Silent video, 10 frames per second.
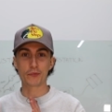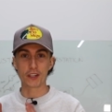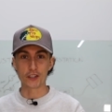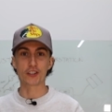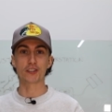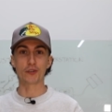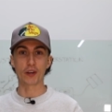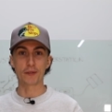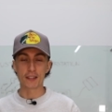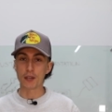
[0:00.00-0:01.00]
you just do
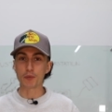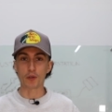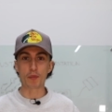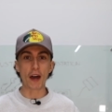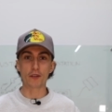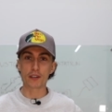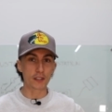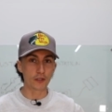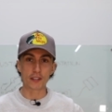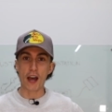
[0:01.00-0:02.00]
it. Same thing with batteries,
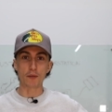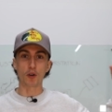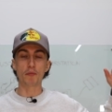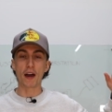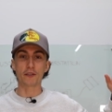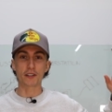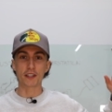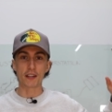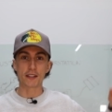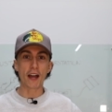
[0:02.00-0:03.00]
you just add more batteries to
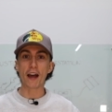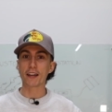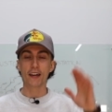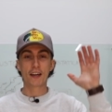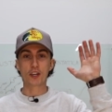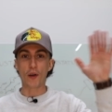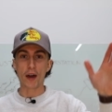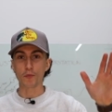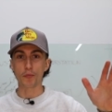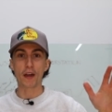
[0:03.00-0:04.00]
the stack, you
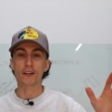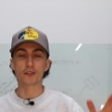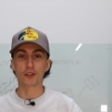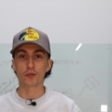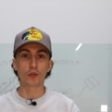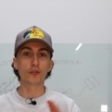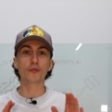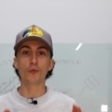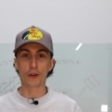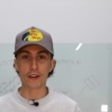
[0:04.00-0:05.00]
add more panels to your roof,
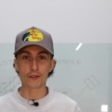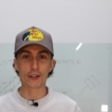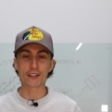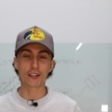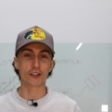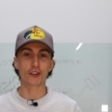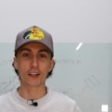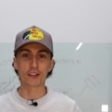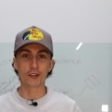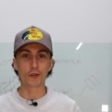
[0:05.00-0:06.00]
whatever it is that you're trying
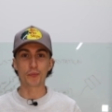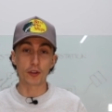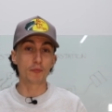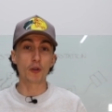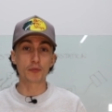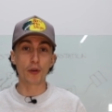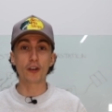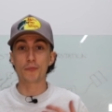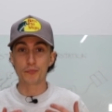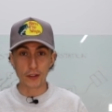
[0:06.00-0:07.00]
to do. For the most
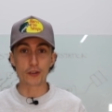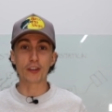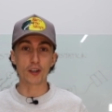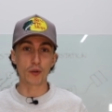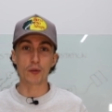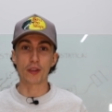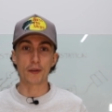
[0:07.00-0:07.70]
part, you can get away with